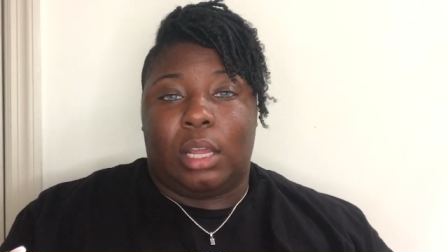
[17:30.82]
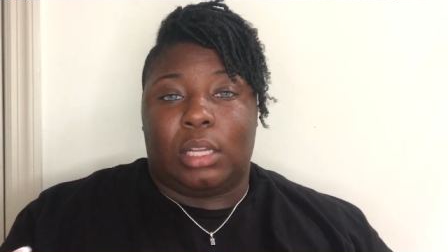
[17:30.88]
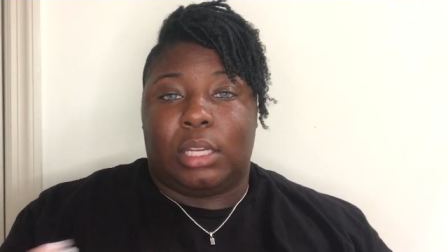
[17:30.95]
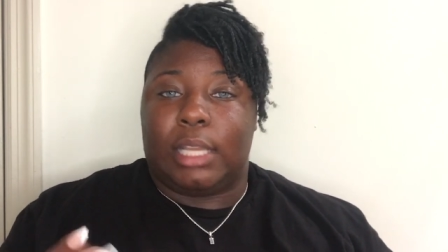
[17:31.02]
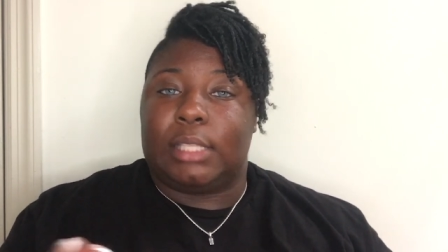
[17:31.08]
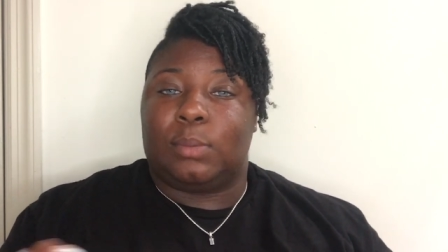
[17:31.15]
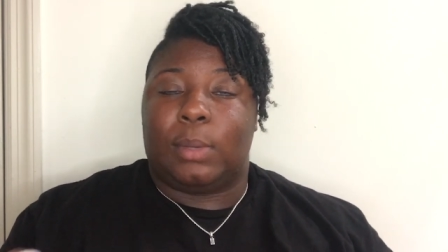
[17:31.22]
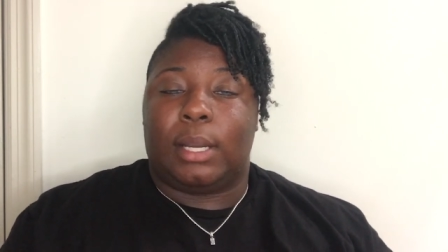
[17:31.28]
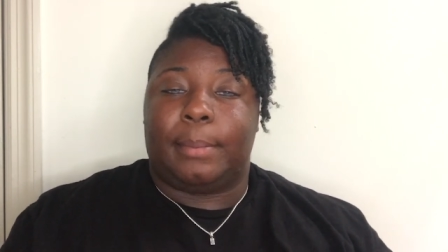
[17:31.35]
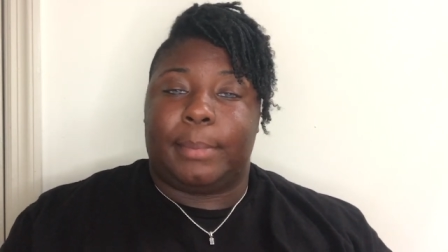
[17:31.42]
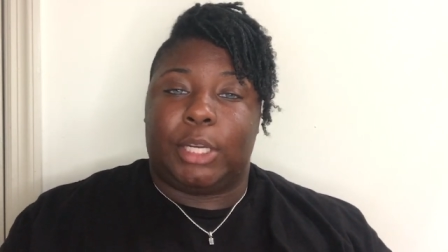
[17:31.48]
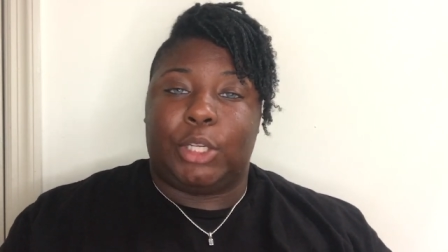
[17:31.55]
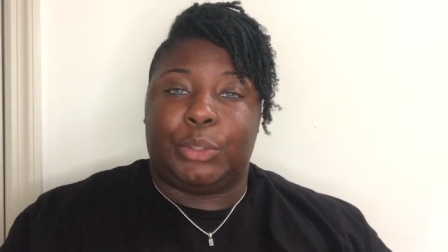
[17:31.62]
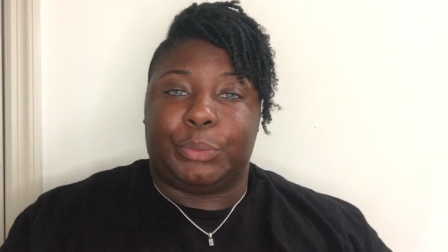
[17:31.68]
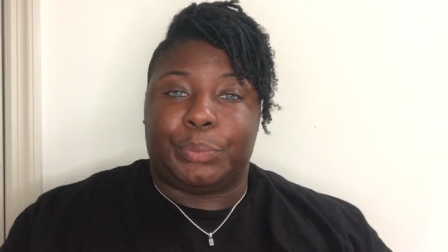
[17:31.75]
that's what I'm
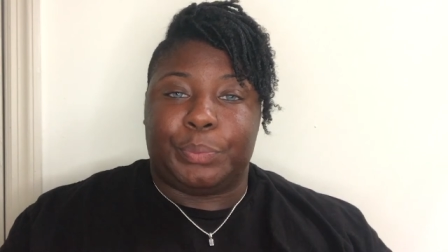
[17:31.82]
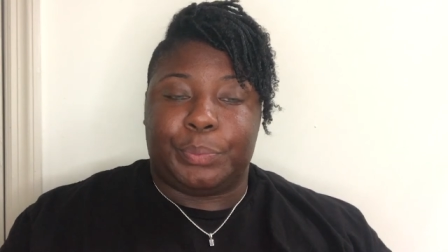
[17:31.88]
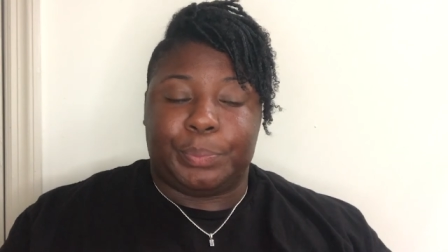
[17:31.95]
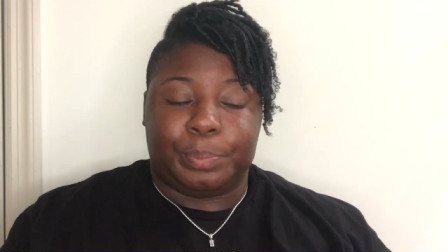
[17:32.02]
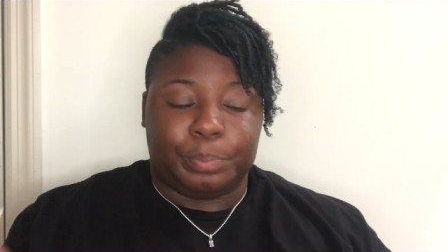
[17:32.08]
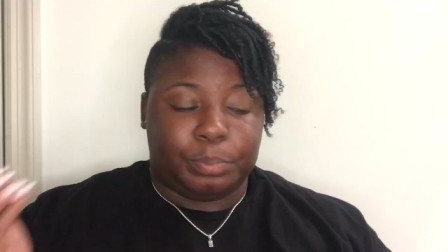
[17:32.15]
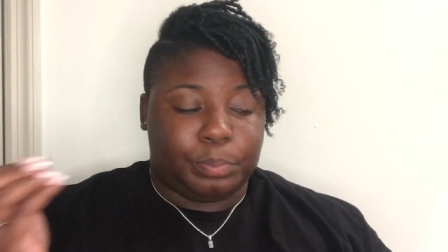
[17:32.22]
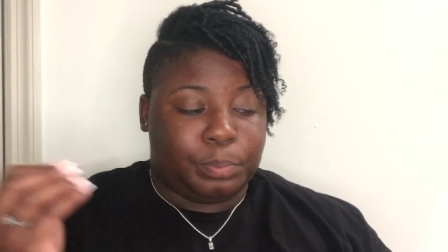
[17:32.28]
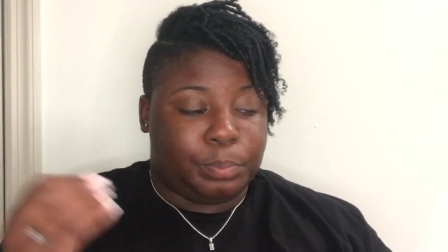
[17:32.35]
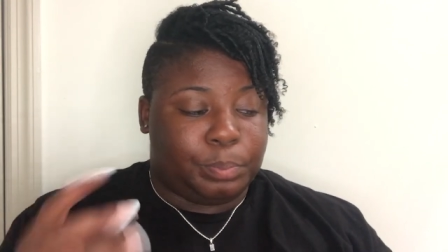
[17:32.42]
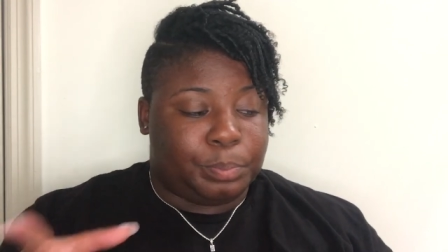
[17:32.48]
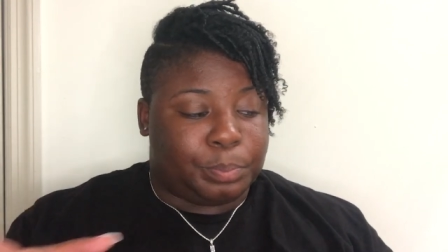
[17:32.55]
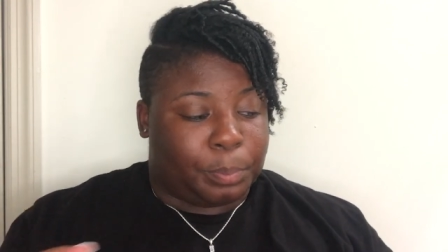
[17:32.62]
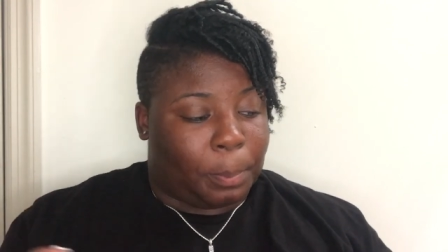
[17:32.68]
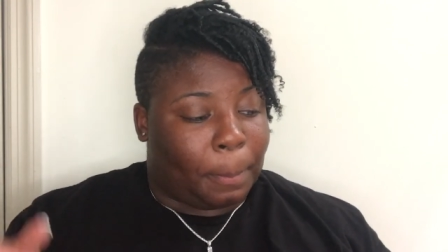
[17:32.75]
gonna
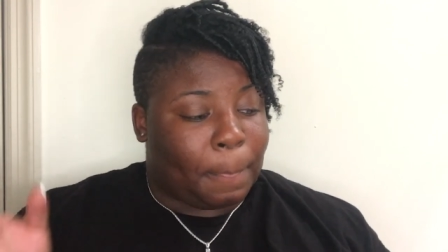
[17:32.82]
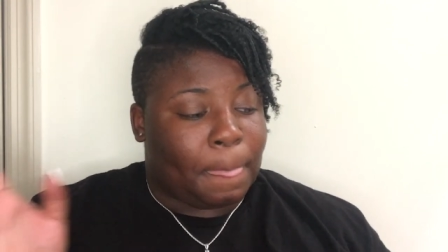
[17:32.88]
do.